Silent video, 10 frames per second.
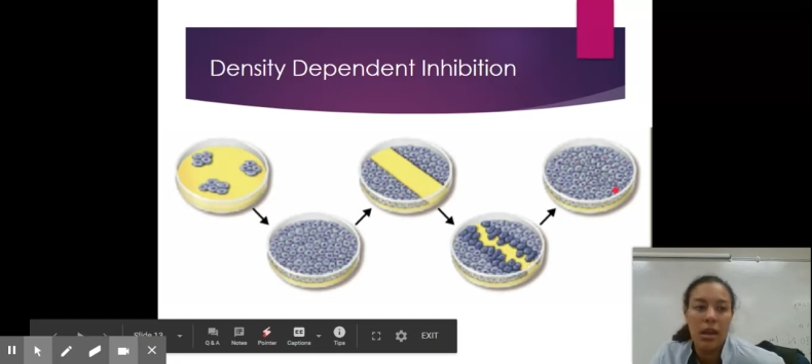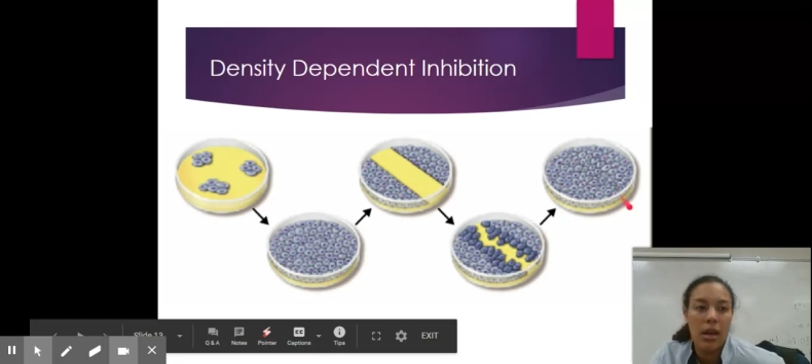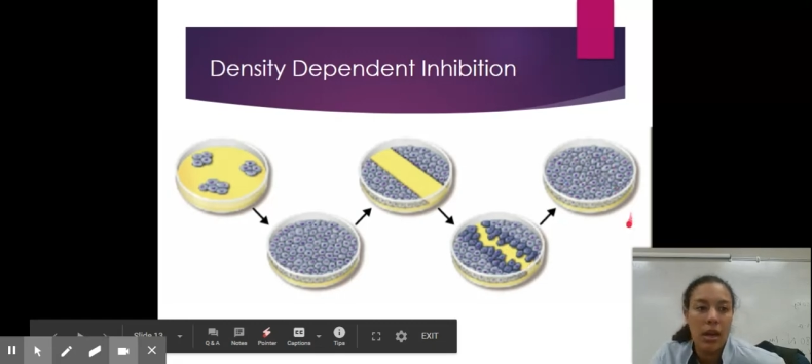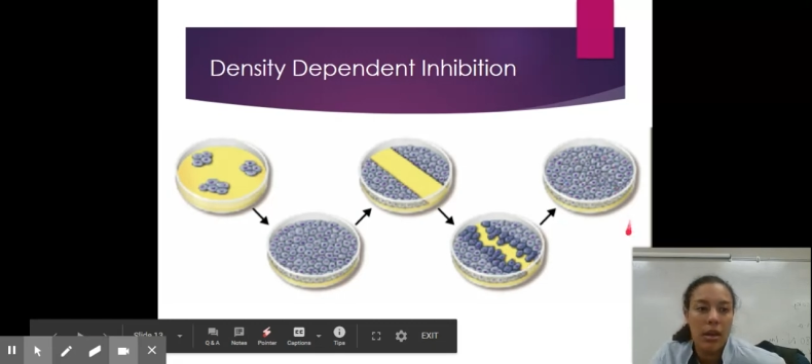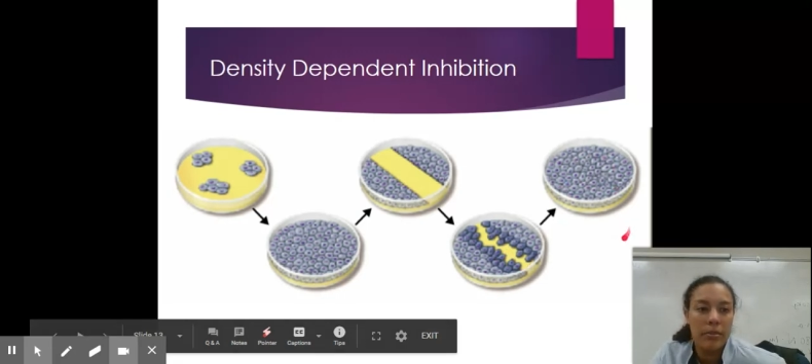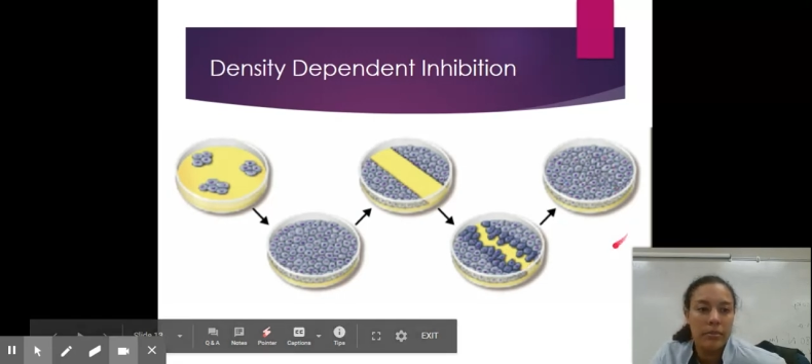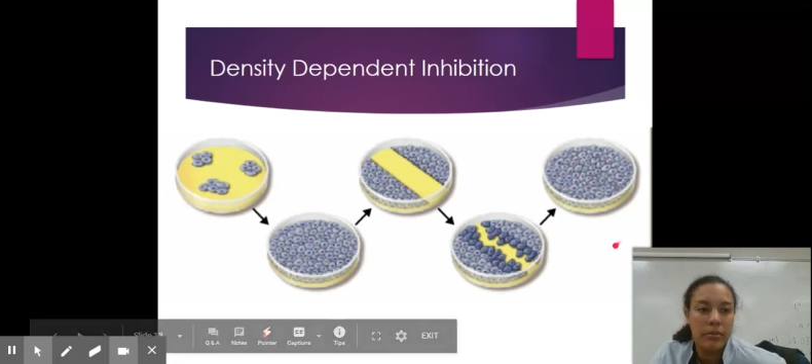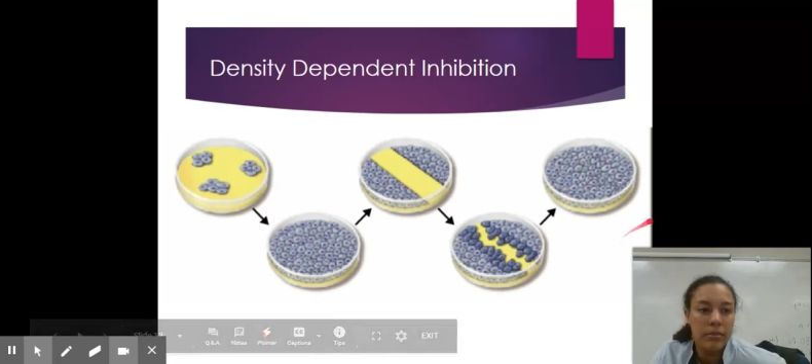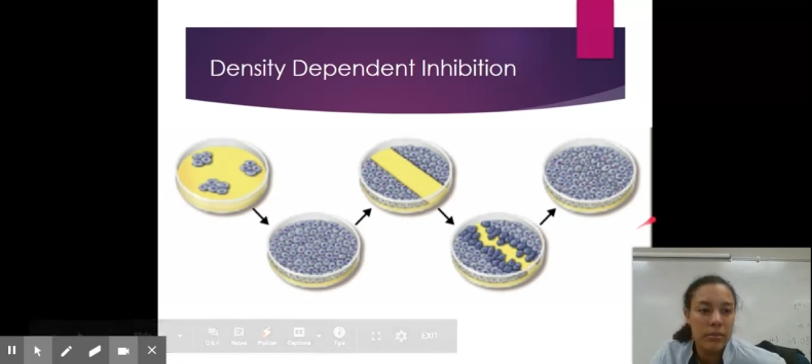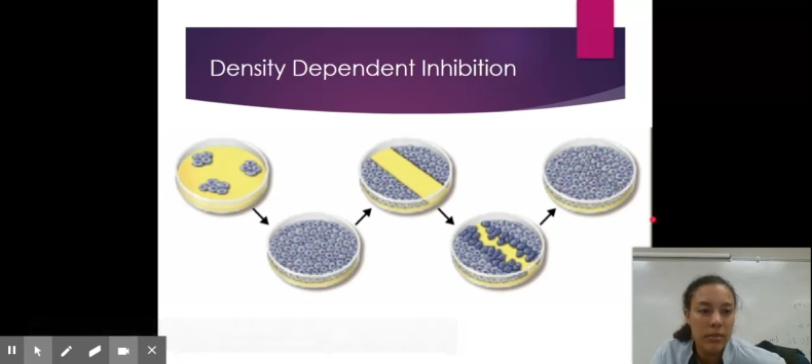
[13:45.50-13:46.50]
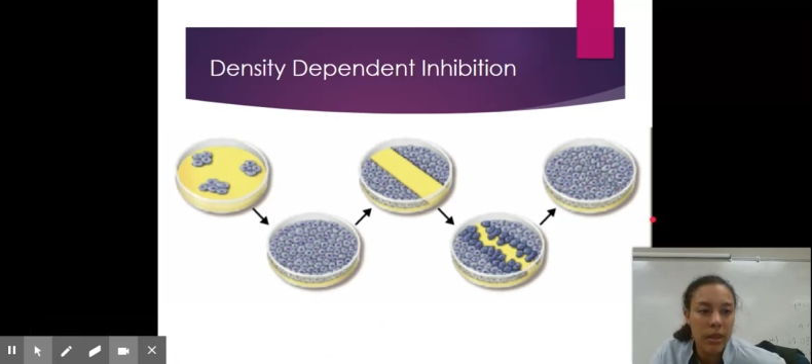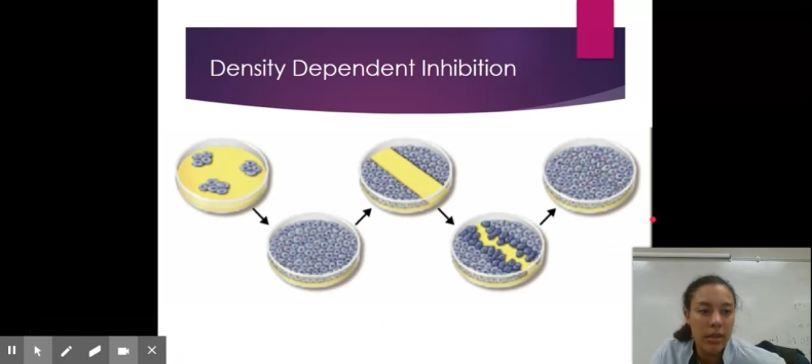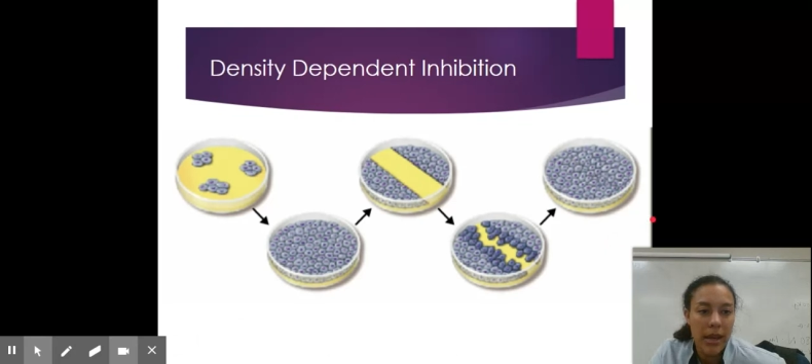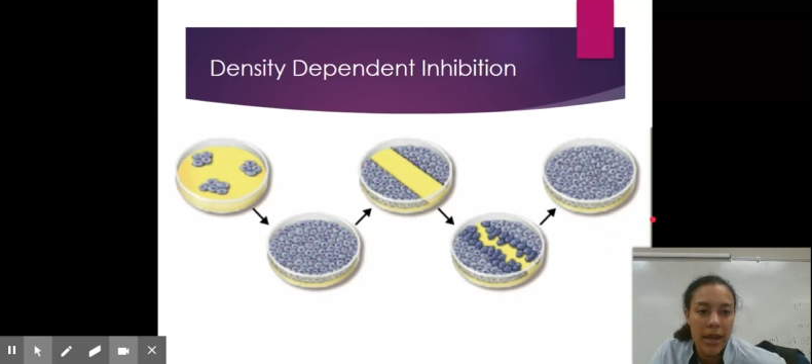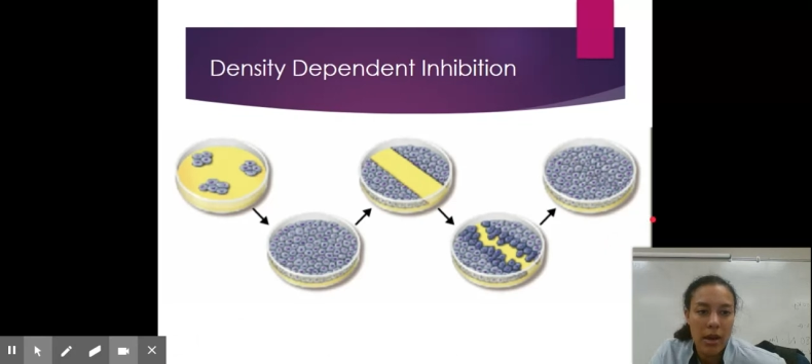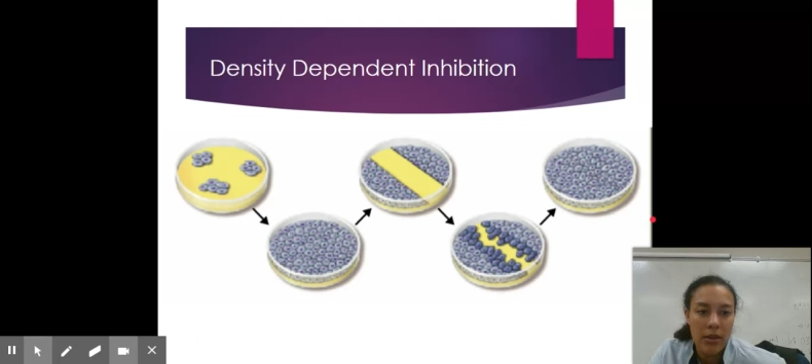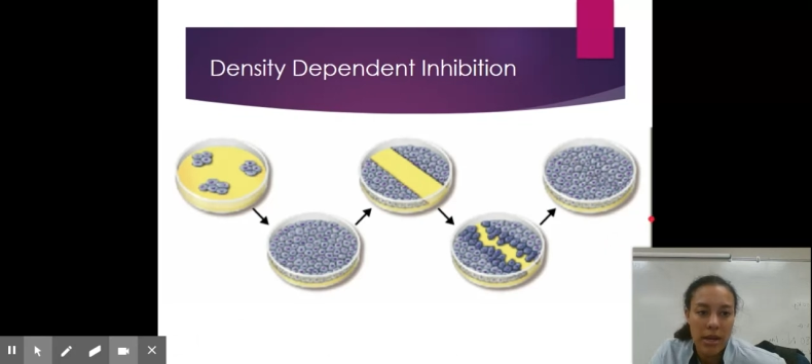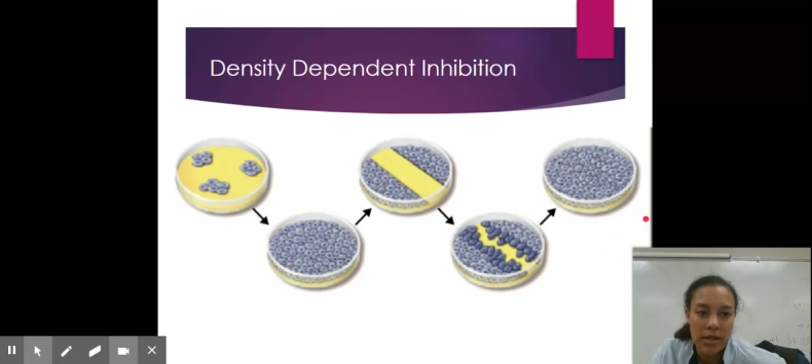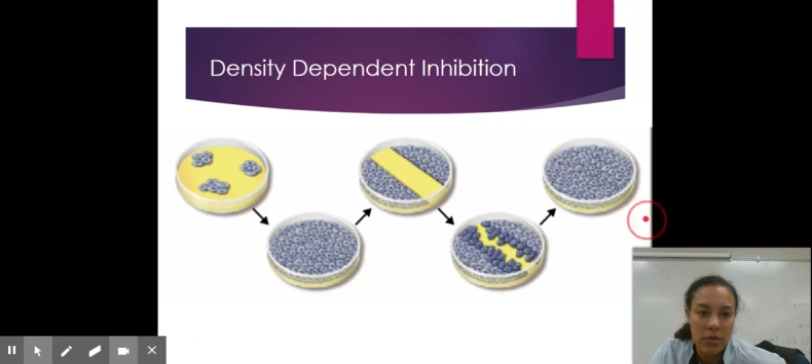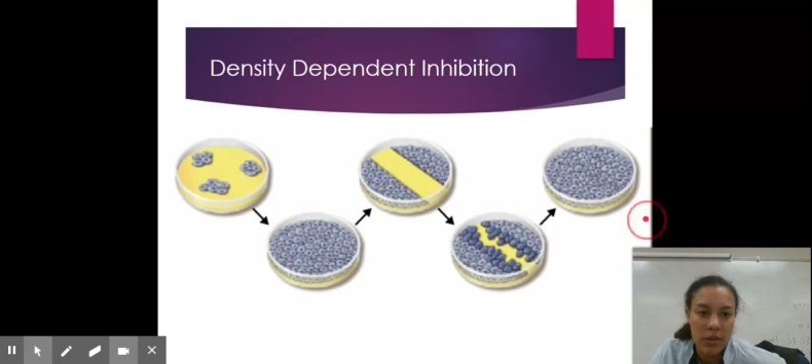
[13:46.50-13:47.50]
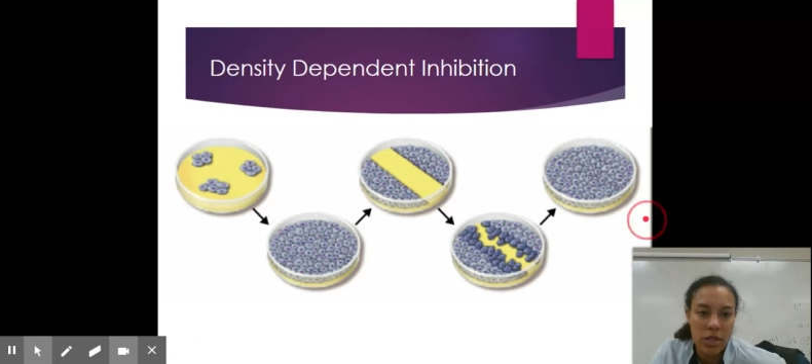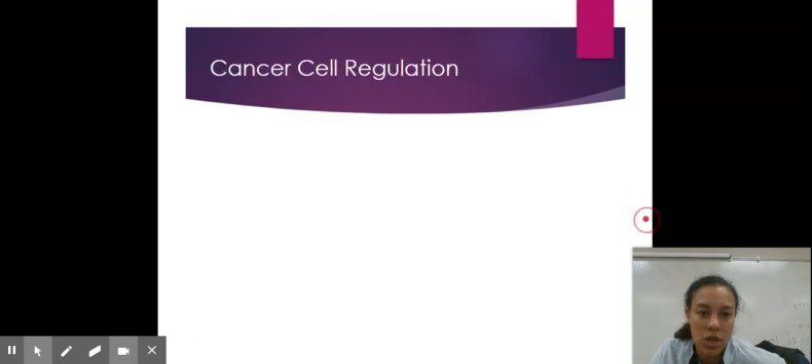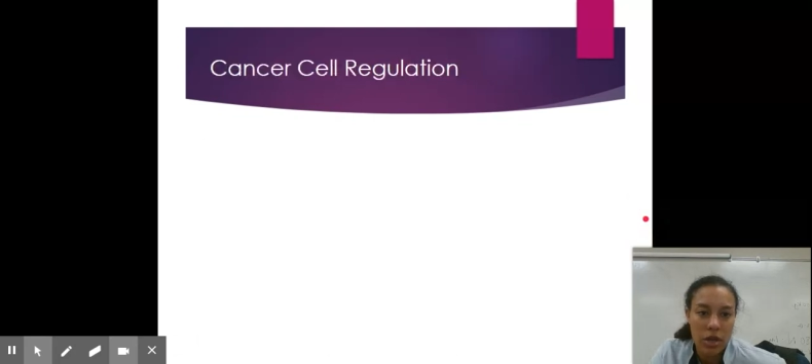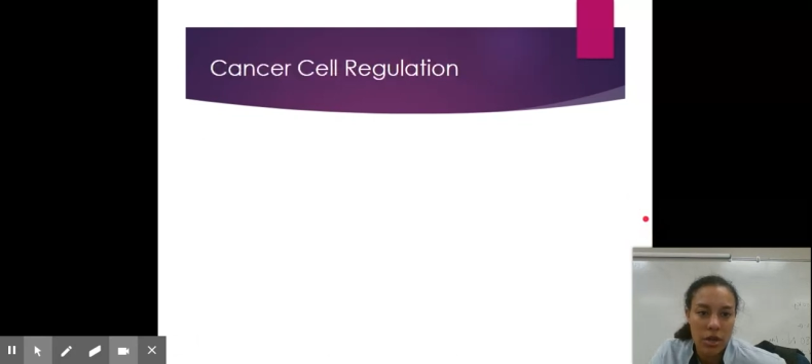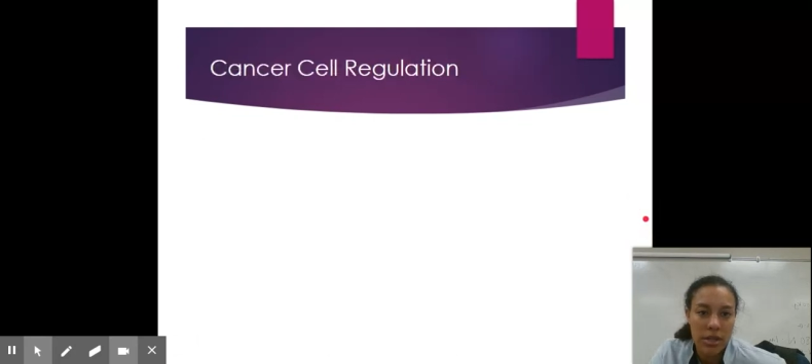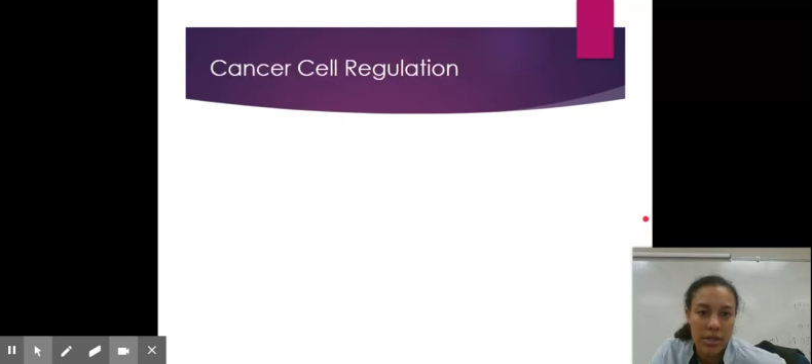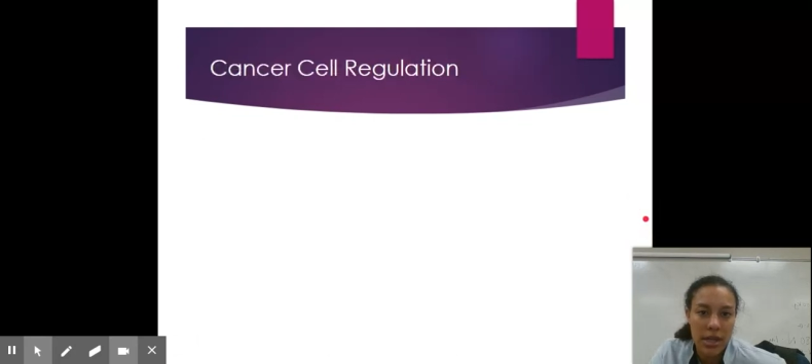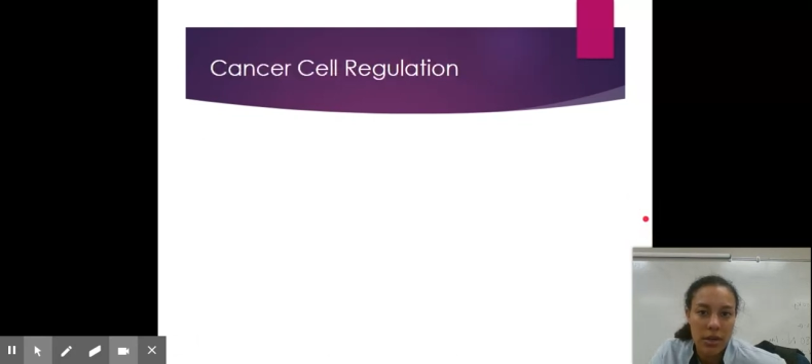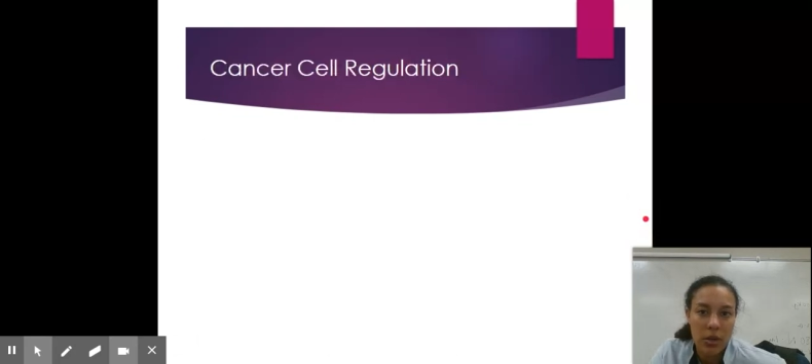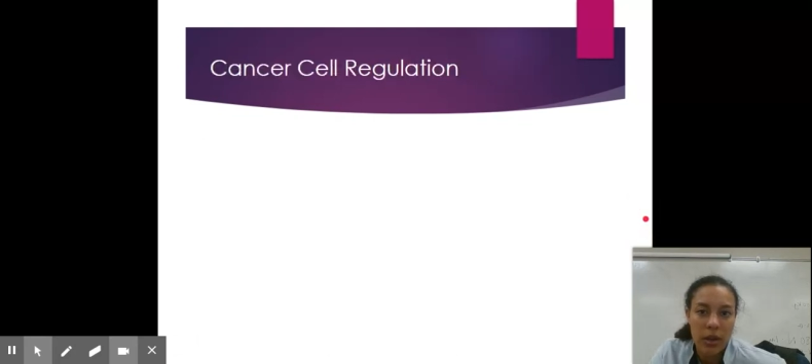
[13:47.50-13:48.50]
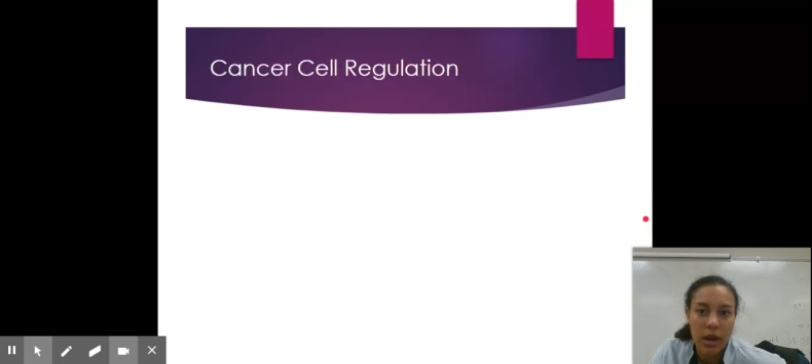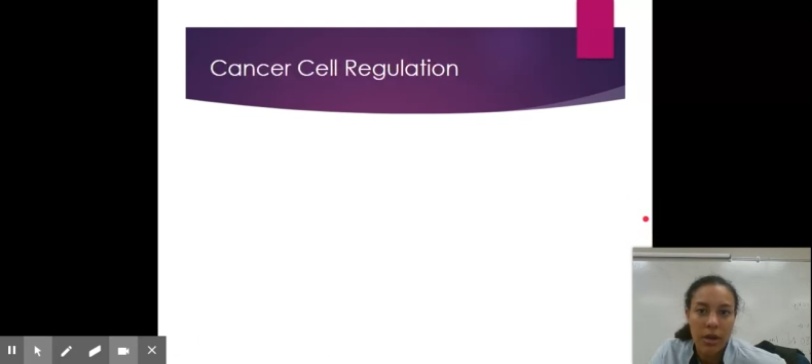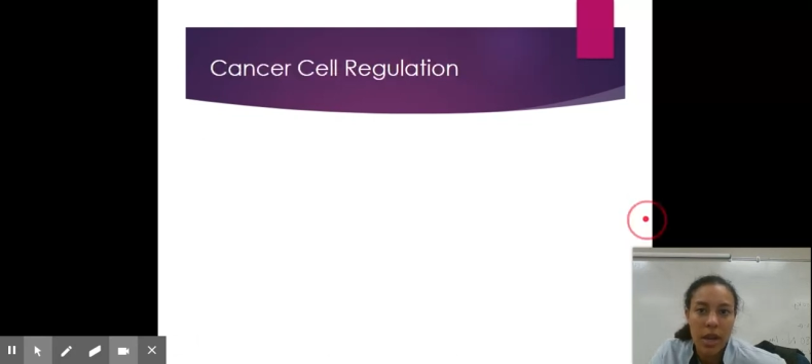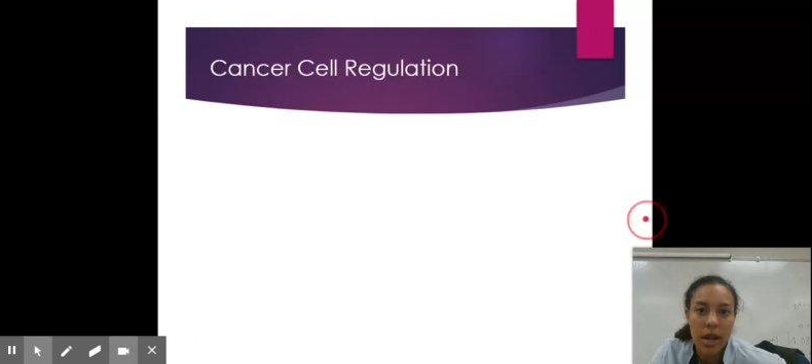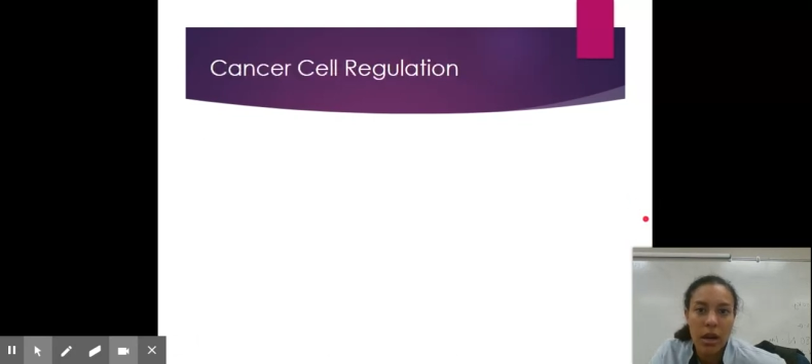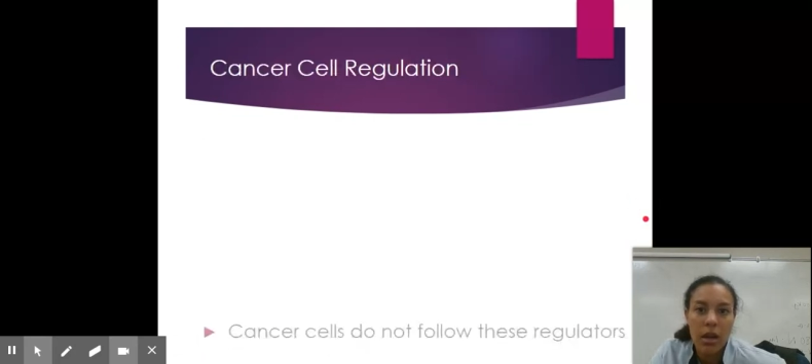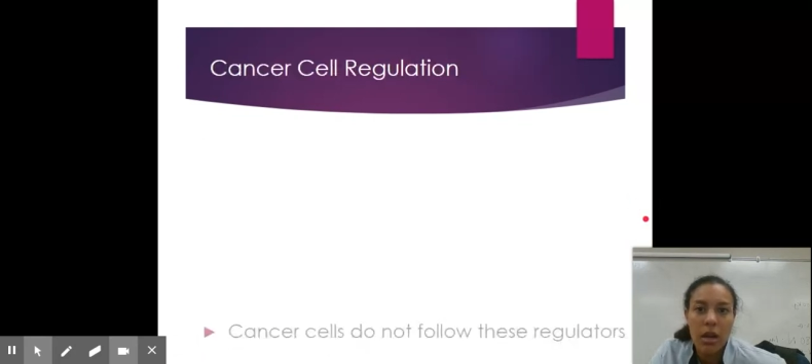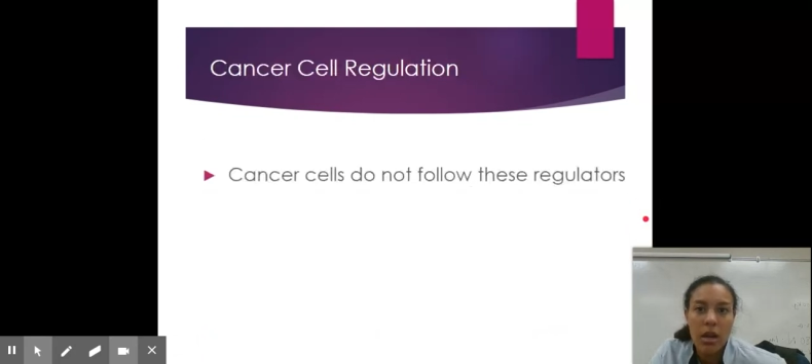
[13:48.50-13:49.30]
laid out next to each other because they know they are there.